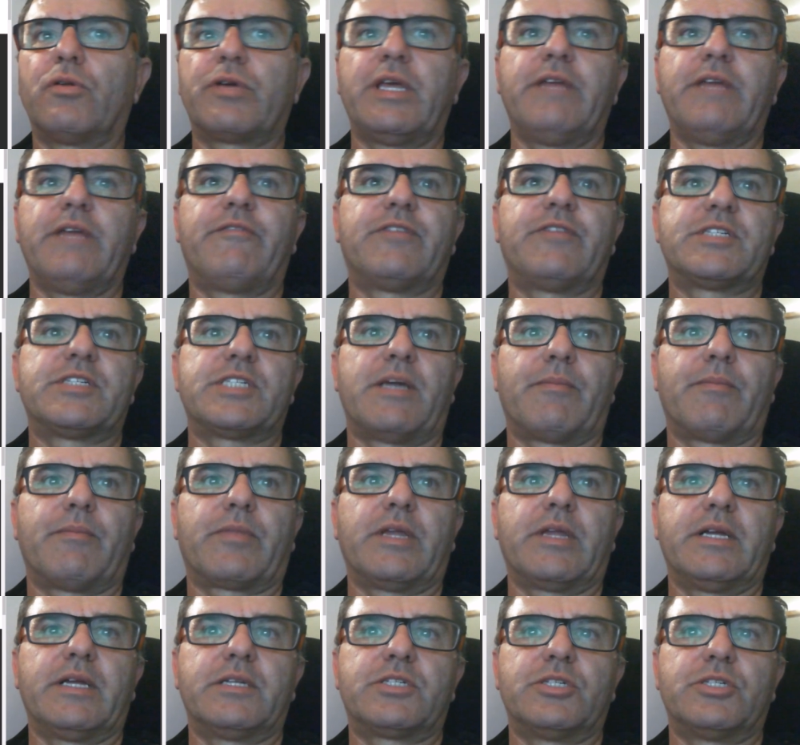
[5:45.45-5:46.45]
for
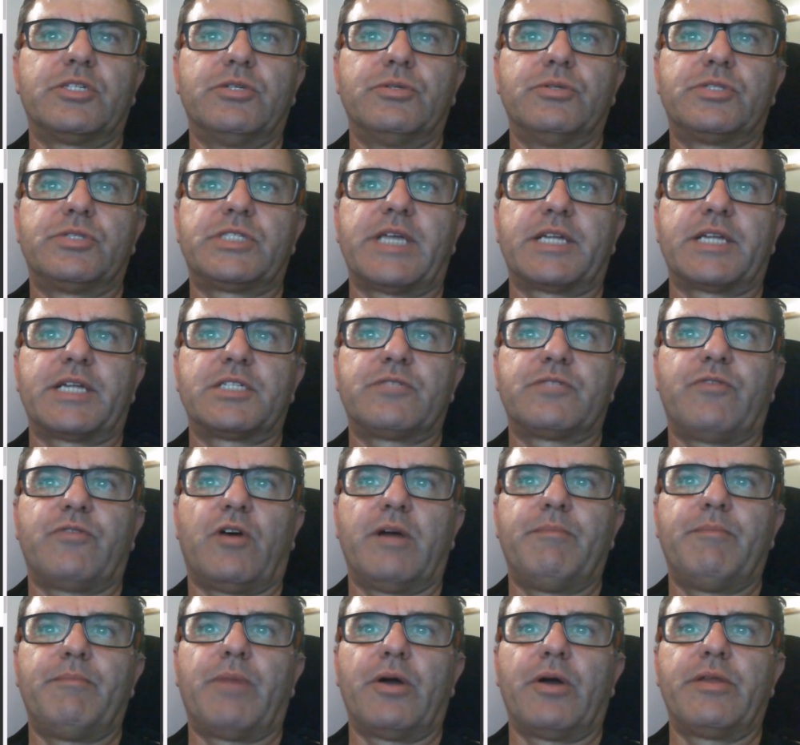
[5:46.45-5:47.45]
something to satisfy
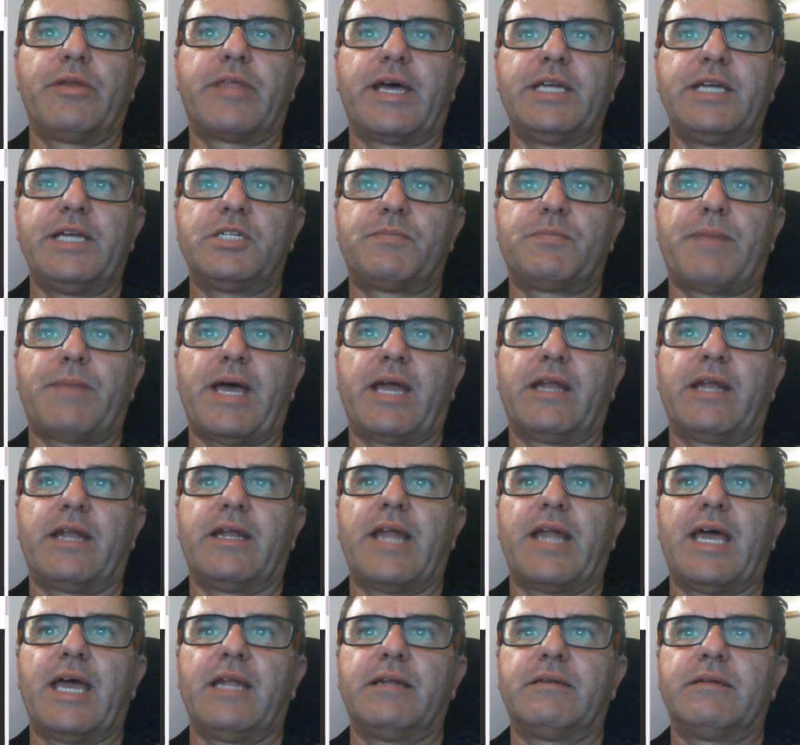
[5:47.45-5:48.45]
both H pattern
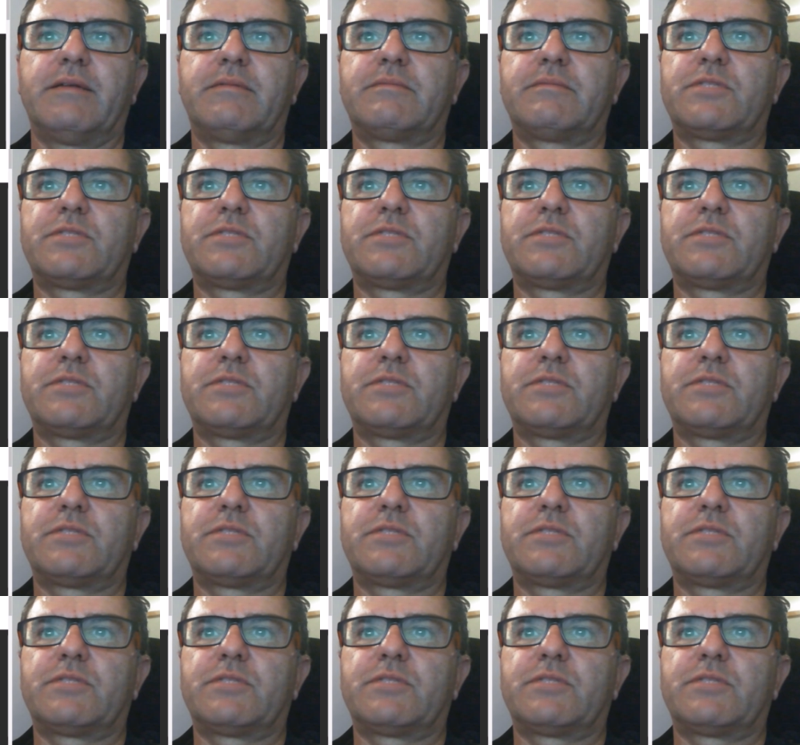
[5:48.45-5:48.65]
and